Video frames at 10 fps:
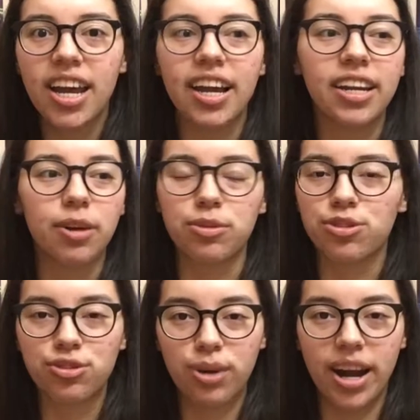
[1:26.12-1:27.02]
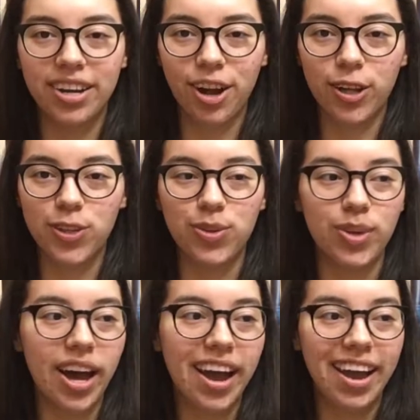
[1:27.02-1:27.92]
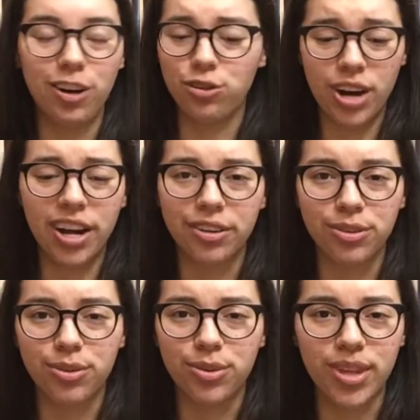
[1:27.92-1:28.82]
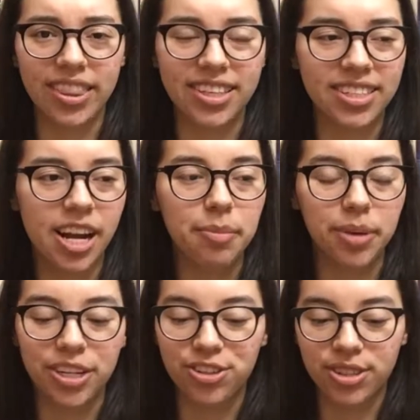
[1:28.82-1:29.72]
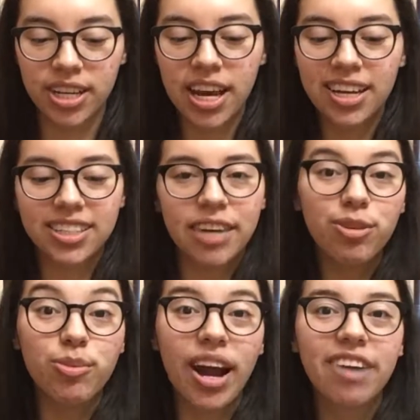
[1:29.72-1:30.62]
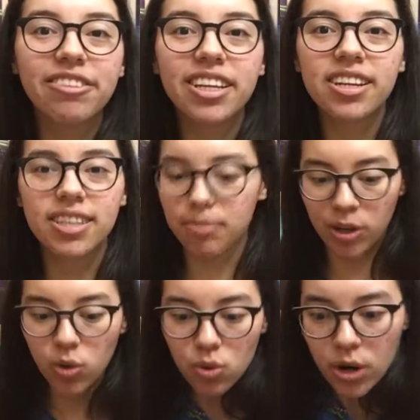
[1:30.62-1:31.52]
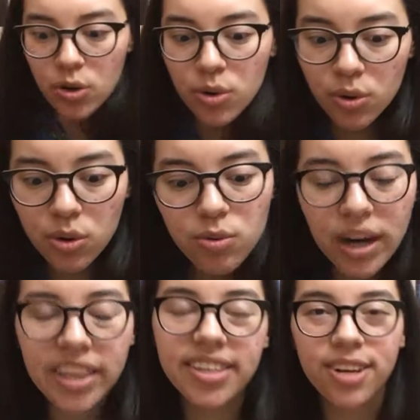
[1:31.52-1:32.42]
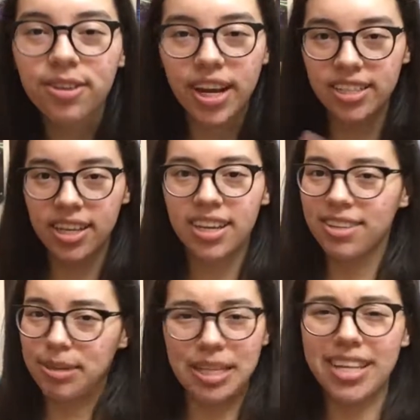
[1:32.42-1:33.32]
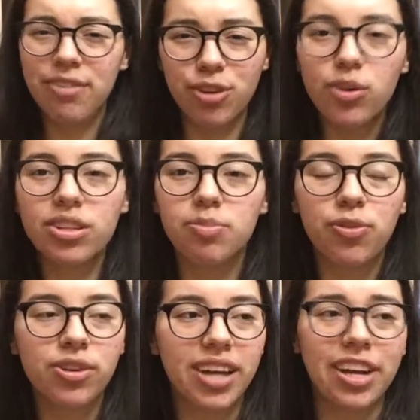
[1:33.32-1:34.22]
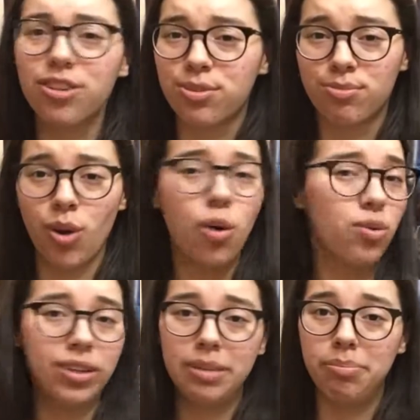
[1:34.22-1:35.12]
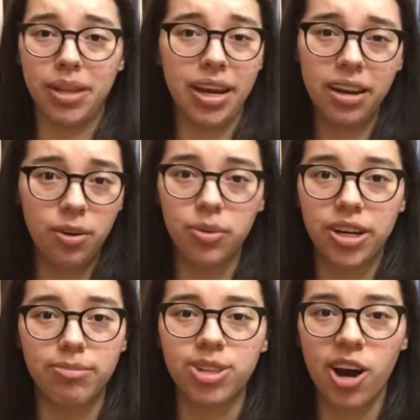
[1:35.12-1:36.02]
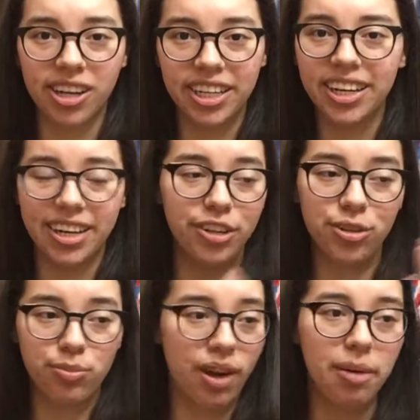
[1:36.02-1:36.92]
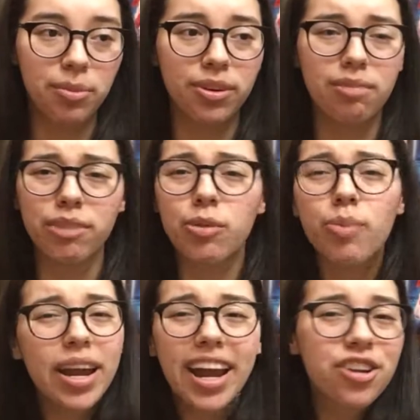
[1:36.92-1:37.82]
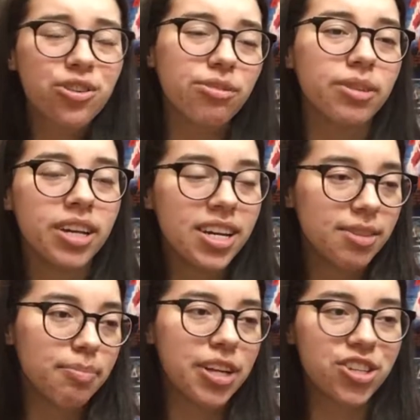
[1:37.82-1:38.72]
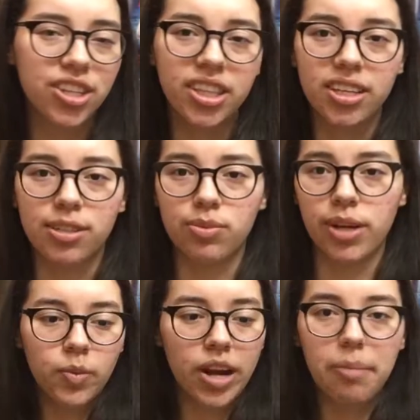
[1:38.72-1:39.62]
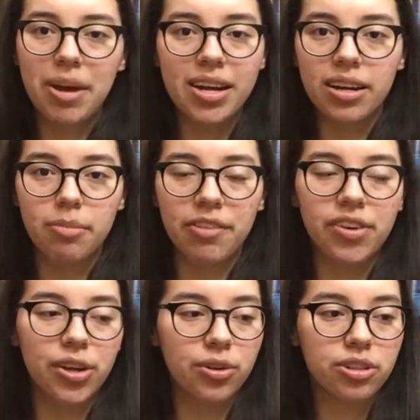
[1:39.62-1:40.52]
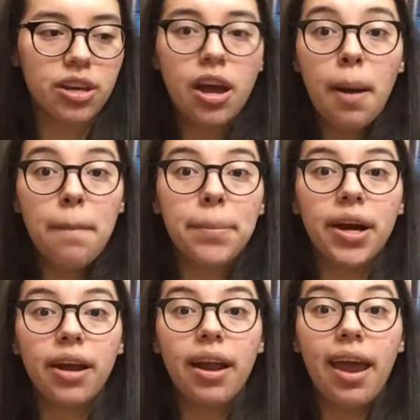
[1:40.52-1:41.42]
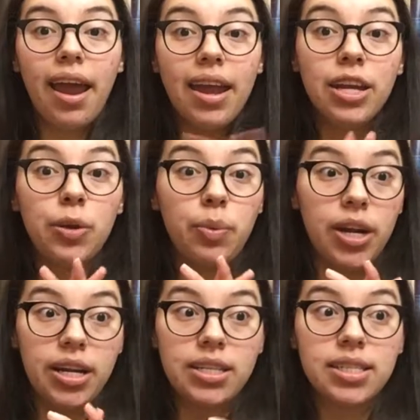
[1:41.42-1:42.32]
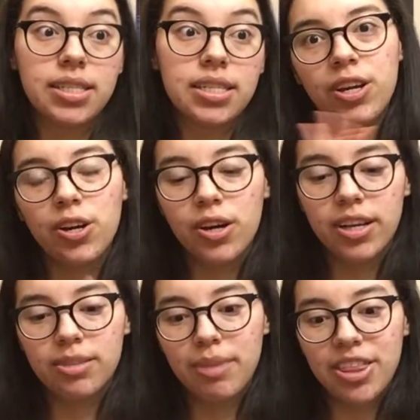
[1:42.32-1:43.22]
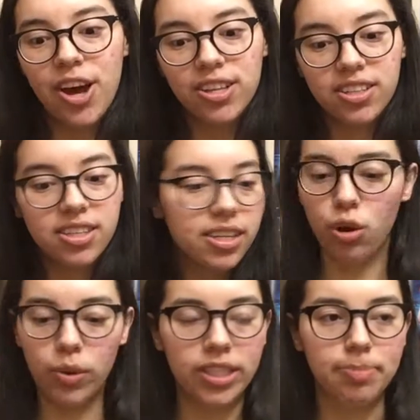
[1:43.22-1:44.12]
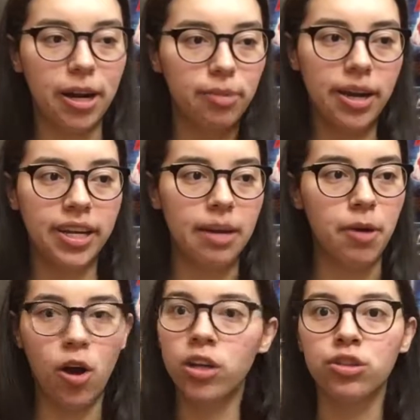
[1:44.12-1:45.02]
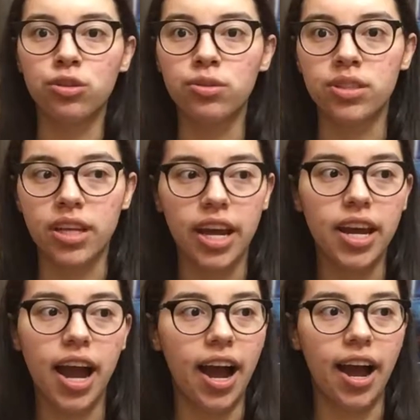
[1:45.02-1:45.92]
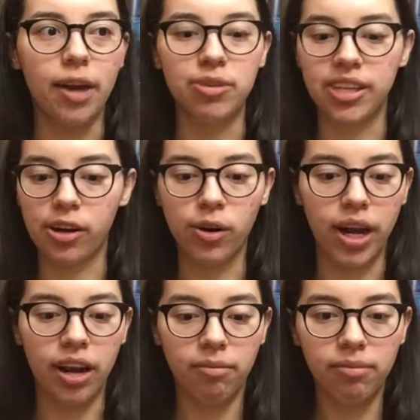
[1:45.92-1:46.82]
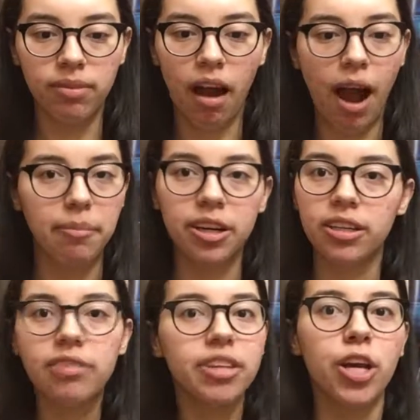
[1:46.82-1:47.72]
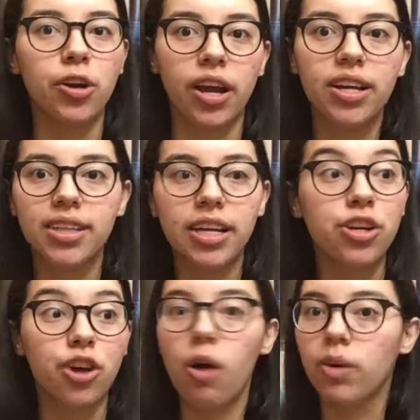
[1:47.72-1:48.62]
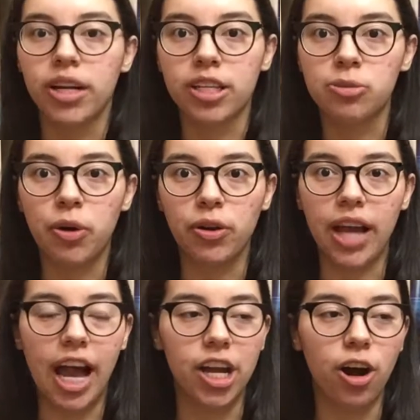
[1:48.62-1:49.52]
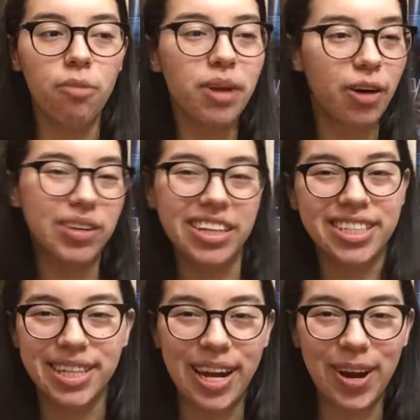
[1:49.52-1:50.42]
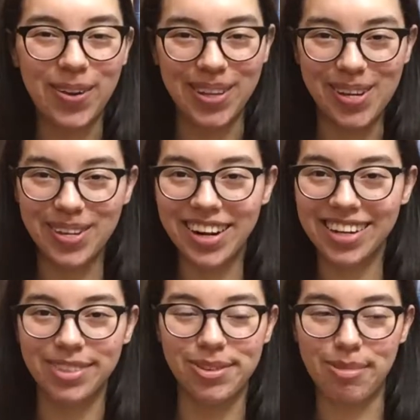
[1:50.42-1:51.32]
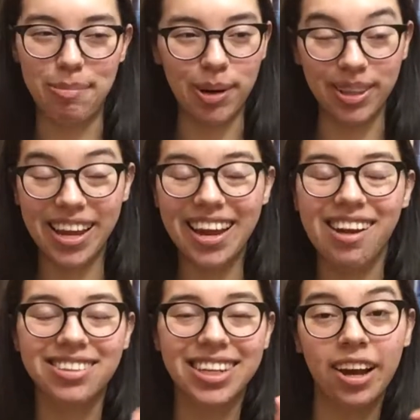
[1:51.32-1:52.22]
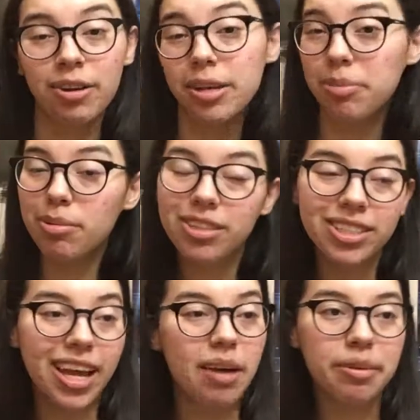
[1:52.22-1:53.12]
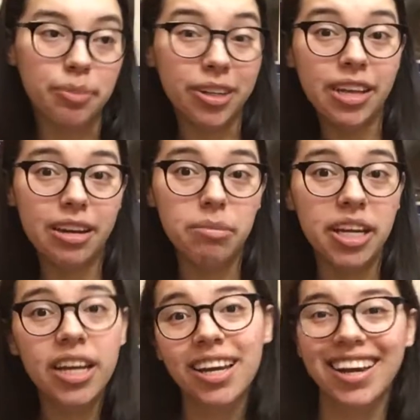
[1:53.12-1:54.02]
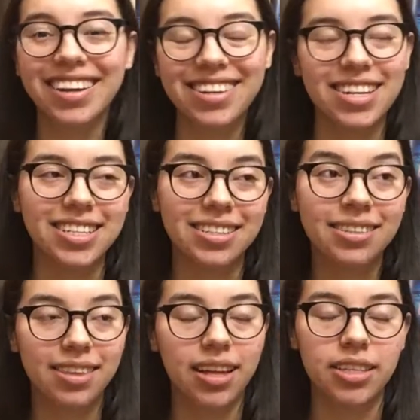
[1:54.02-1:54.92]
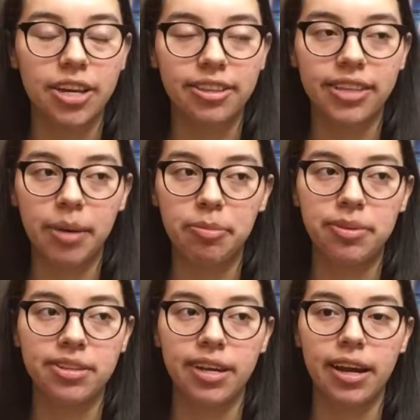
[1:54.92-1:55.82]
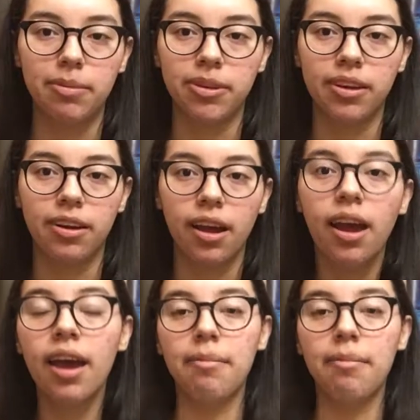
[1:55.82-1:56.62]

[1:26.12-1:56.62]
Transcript: And I was trying not to do that, and I'll try not to do that this time, but it's just because I have to write everything, because I'm like, oh, write this down in case, because I've noticed before that I just totally blank when I'm talking, and I just ramble, and I'm like, wait, I should have mentioned this when I'm editing my videos. But anyways, here is my thoughts. So when Spider-Man came out on Tuesday, I was like, okay, I'm gonna leave the internet, because I did not want to get spoiled at all, but I wanted to stay on the internet because it was my birthday, and I was like, I need people to say happy birthday to me, because that's the type of person I am on the internet.